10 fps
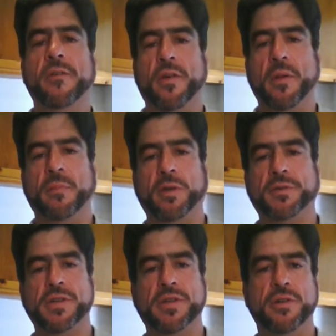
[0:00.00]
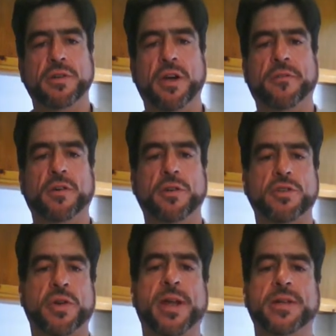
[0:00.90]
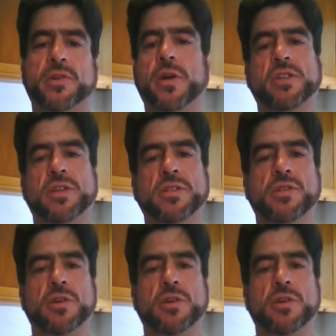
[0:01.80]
For the multitude of her transgressions,